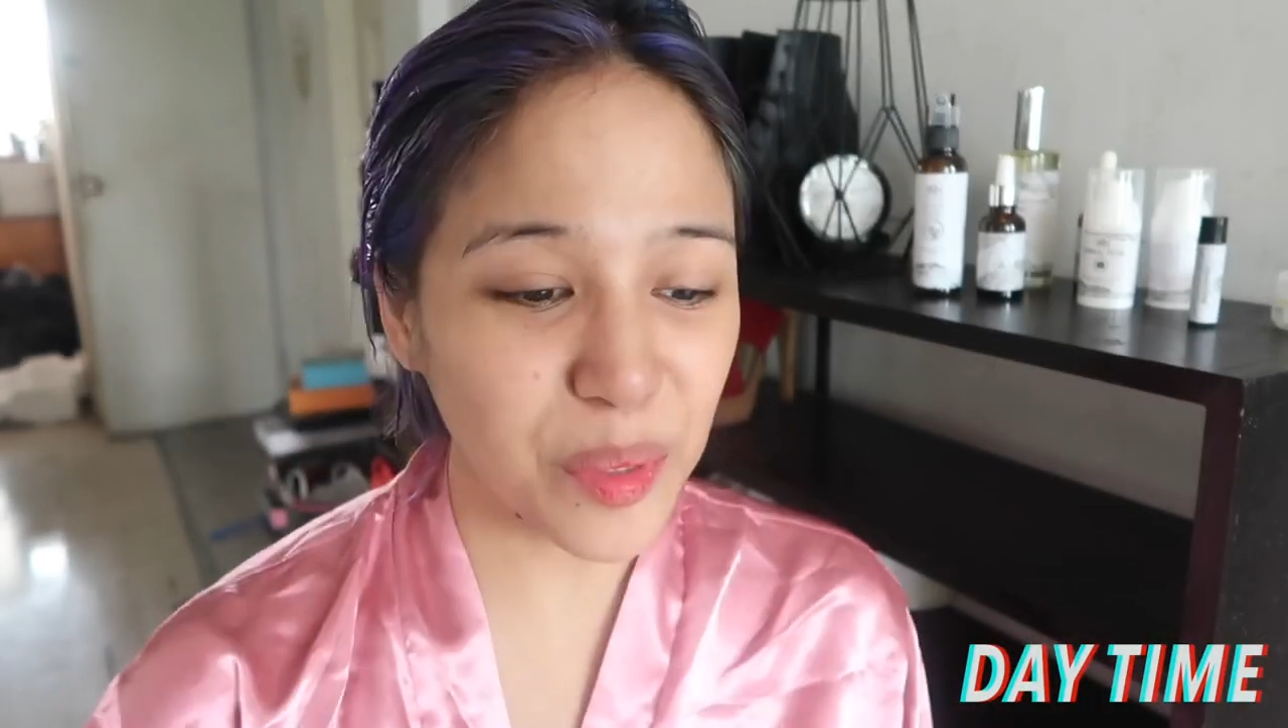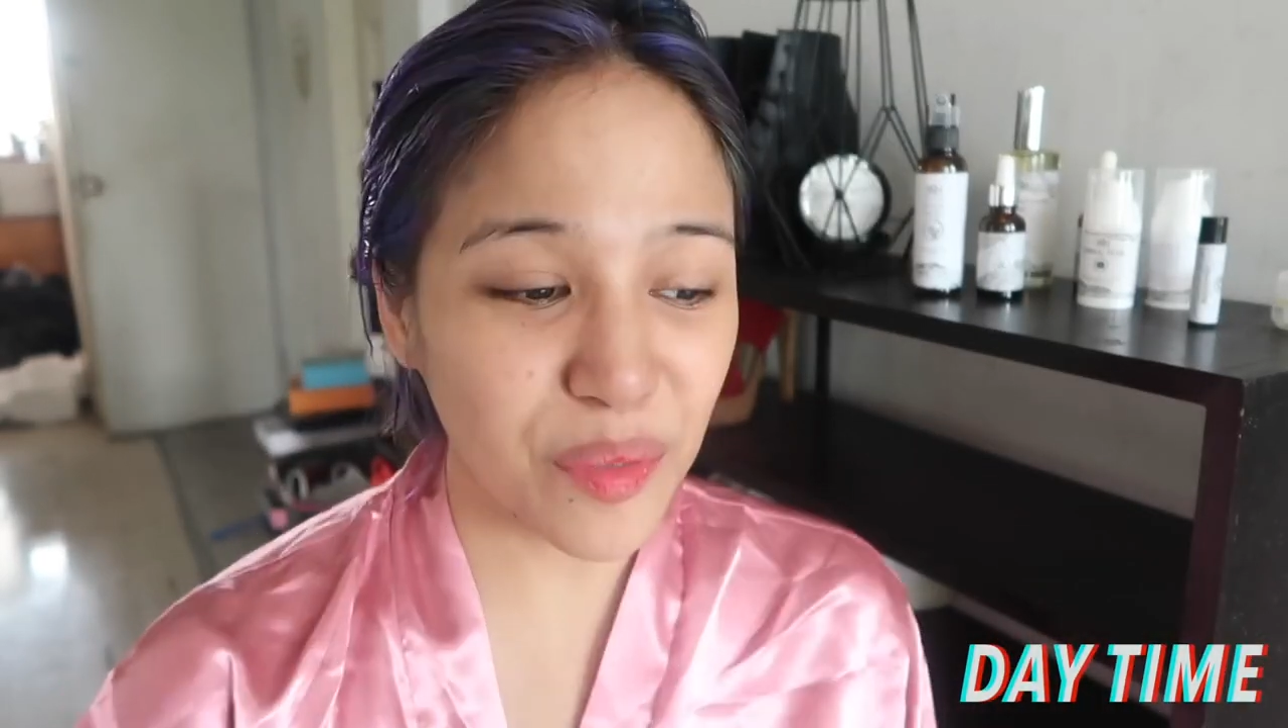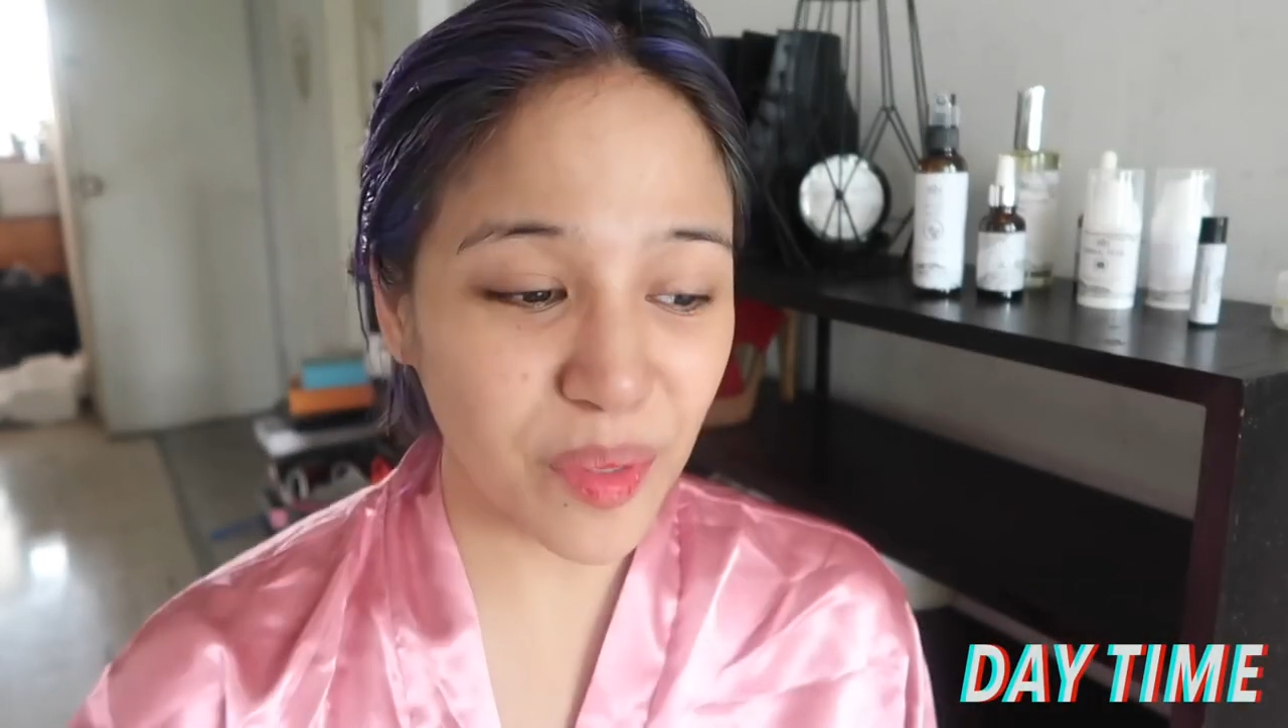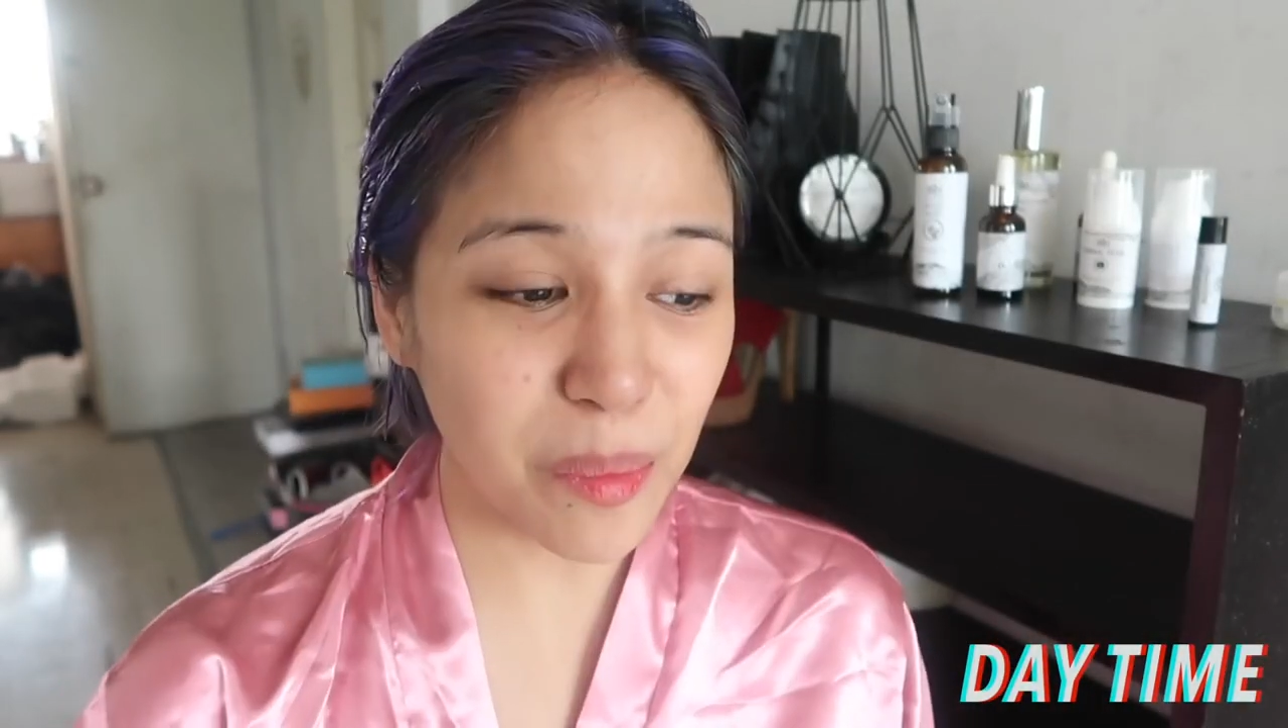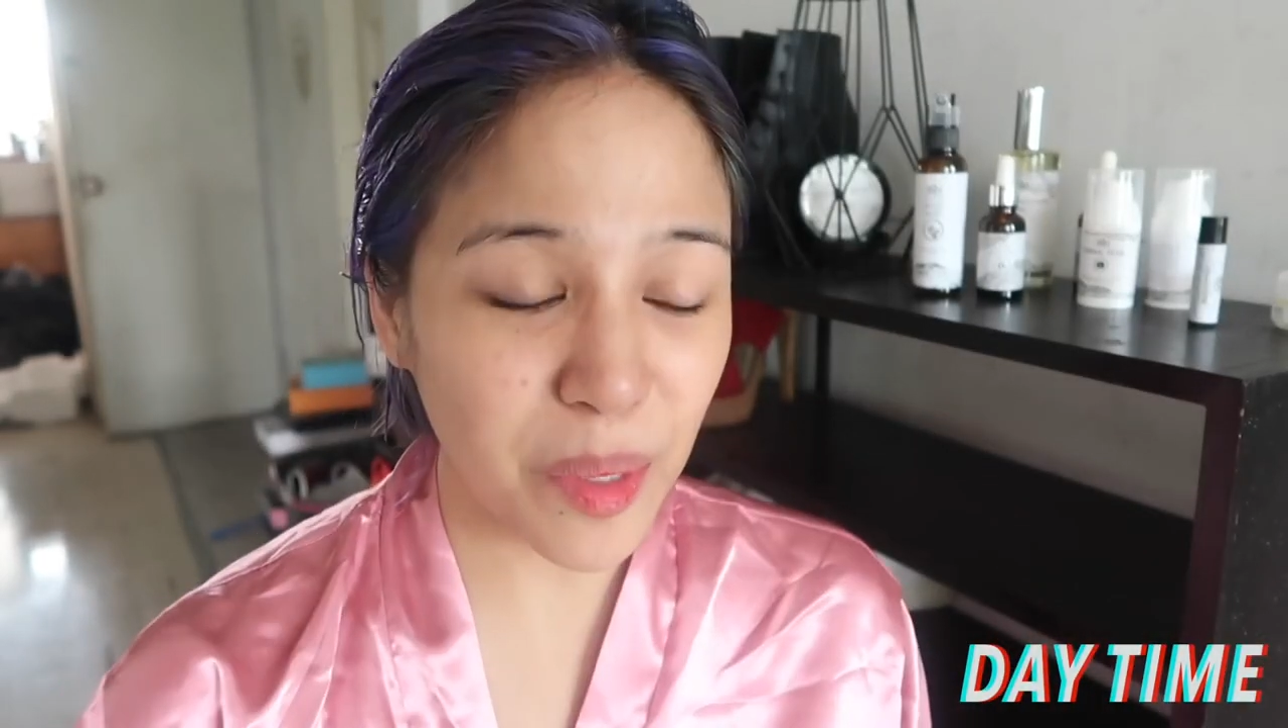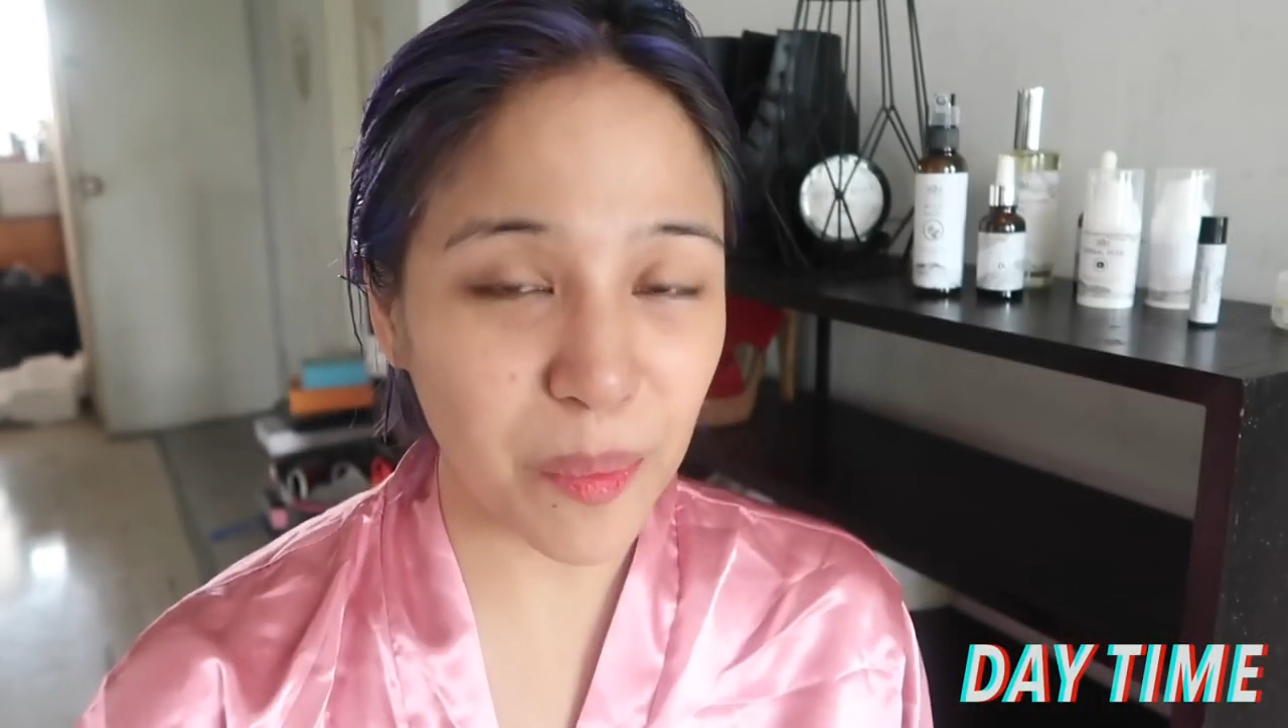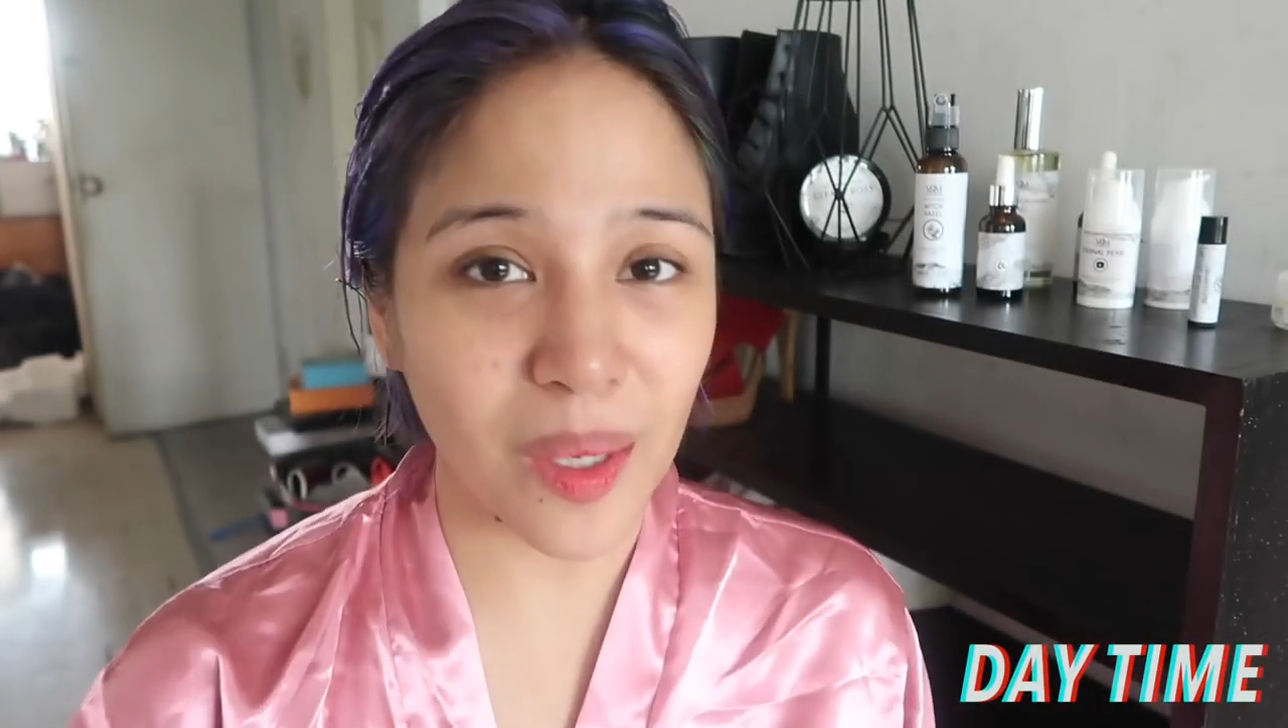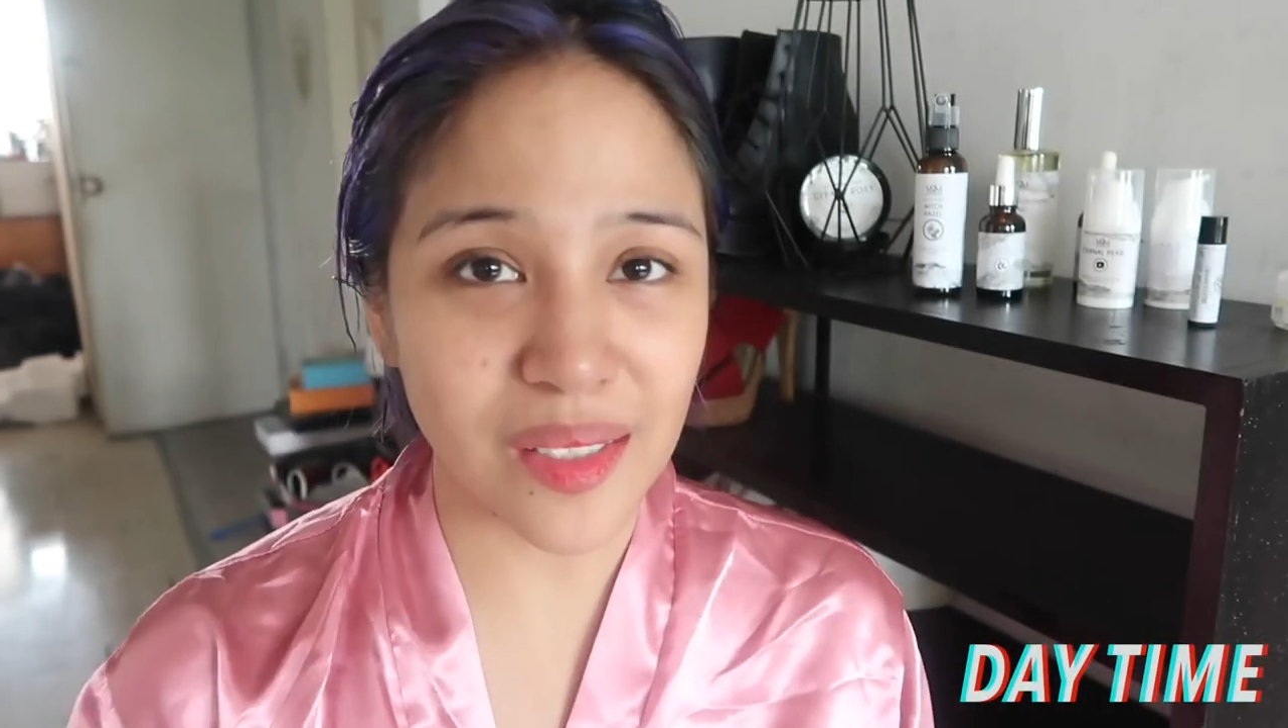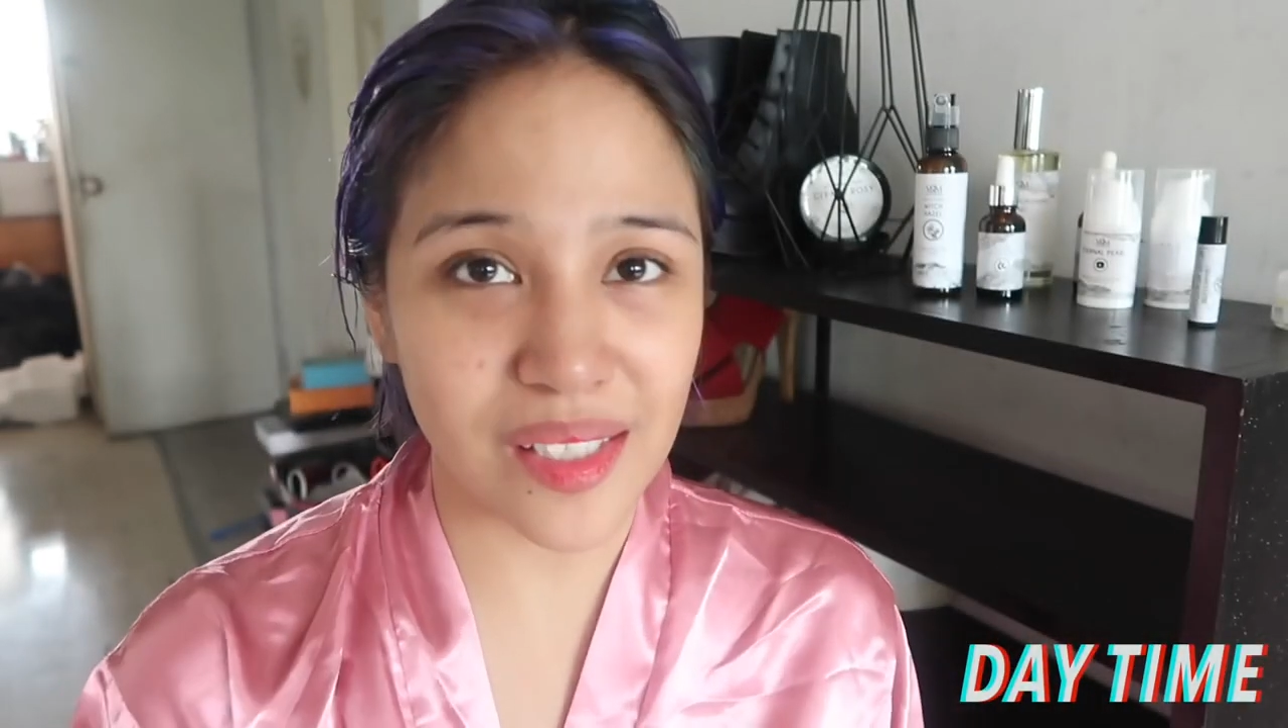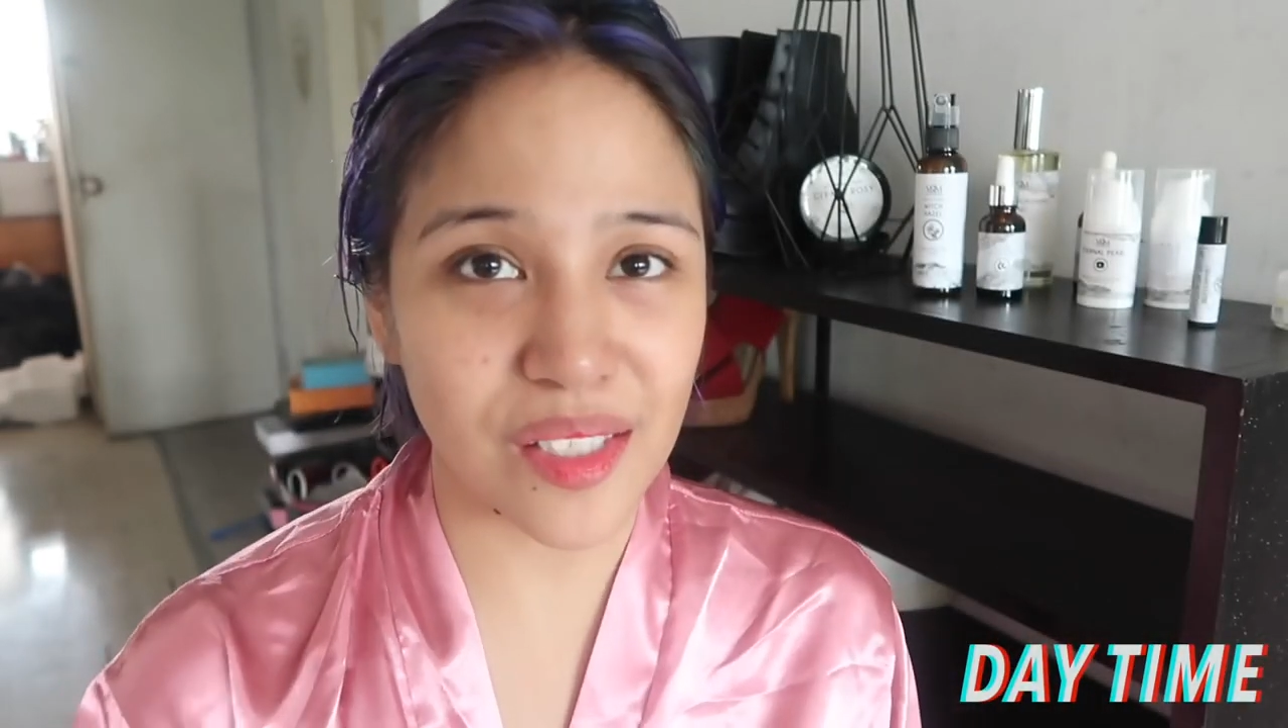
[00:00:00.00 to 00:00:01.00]
I'm gonna film my
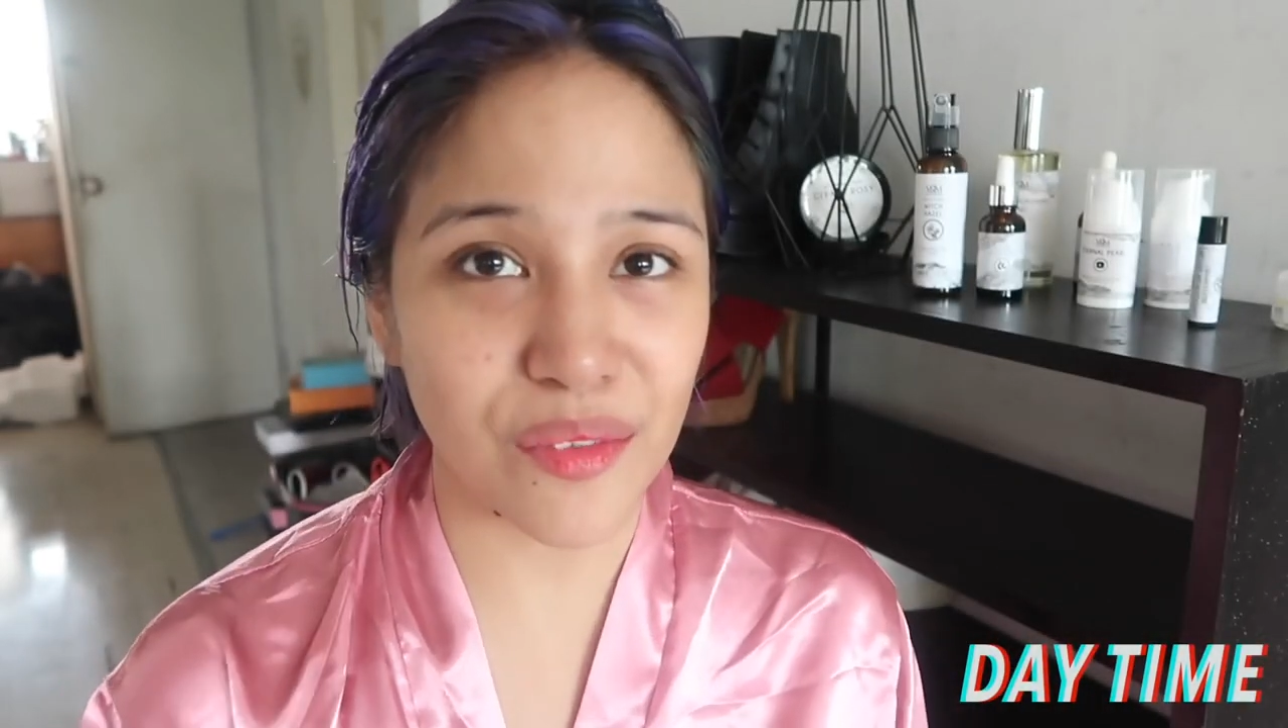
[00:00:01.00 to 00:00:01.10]
process